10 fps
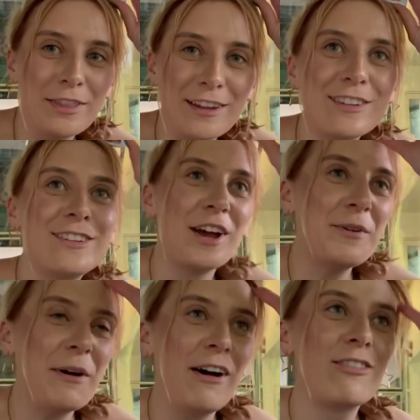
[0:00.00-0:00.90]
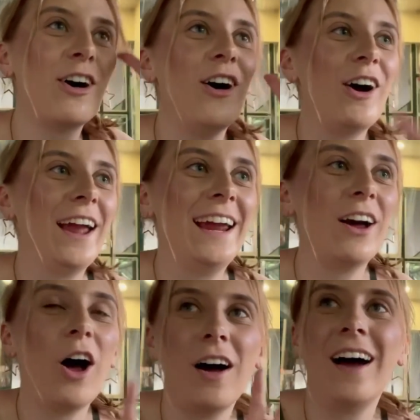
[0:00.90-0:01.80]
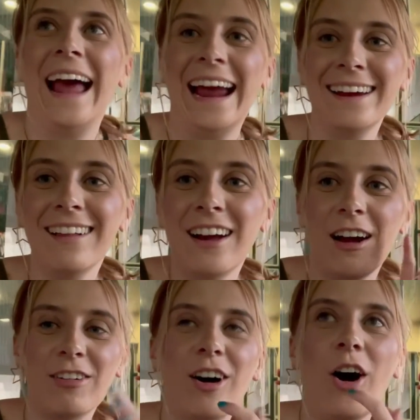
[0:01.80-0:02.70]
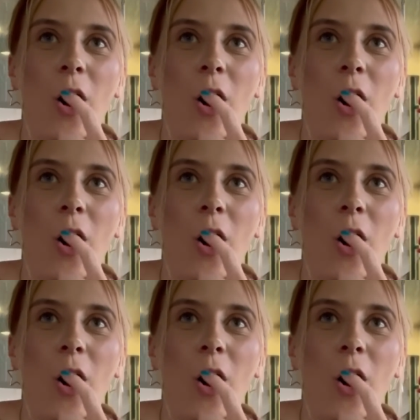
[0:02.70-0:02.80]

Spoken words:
this so well. I've got I've got a